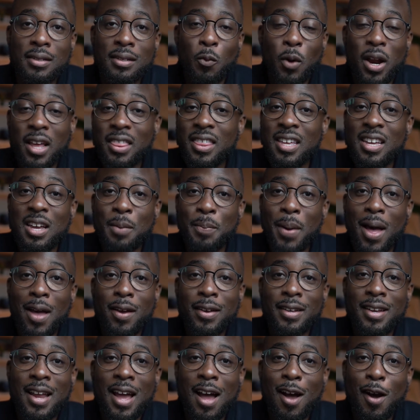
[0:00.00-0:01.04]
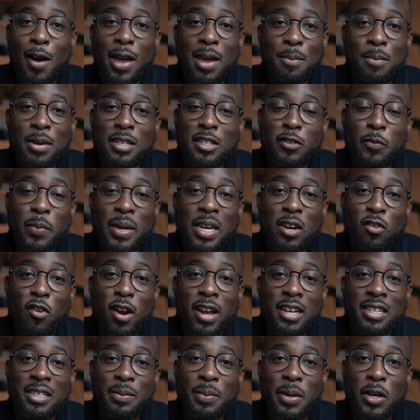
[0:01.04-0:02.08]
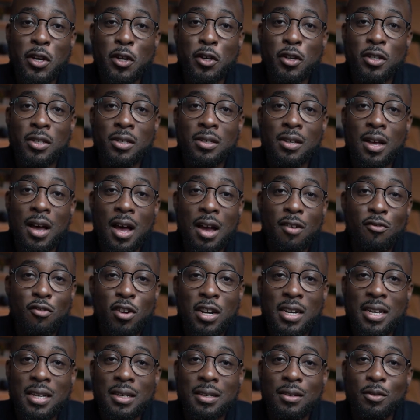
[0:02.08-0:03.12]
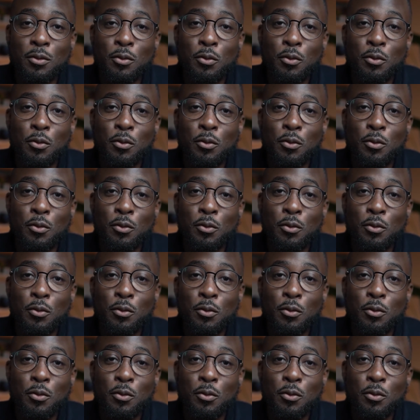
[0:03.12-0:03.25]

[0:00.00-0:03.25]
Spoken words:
When I think about it now, it must have been crazy because I really